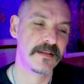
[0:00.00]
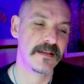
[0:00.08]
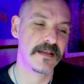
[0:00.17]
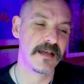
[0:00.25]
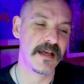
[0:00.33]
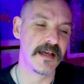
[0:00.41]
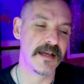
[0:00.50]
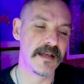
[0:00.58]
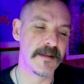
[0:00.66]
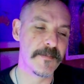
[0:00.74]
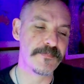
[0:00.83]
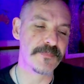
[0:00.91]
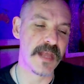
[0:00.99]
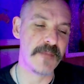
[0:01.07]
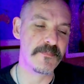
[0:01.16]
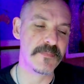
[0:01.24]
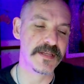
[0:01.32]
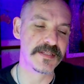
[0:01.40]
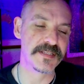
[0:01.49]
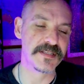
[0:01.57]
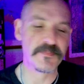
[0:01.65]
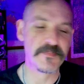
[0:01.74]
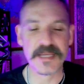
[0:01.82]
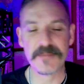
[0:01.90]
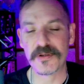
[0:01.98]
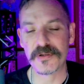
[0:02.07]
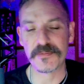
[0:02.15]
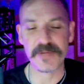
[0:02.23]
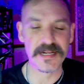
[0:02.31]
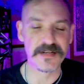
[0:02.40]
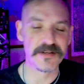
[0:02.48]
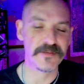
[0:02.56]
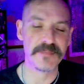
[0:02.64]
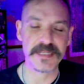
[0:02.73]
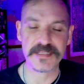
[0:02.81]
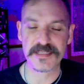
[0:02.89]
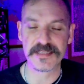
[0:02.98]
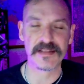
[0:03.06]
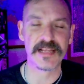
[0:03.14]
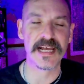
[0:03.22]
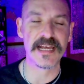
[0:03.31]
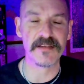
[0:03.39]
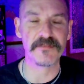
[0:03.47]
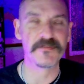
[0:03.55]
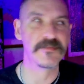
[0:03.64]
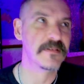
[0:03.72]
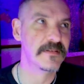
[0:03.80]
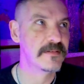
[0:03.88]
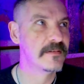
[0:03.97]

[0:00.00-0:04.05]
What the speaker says: I miss the people, but I don't miss the live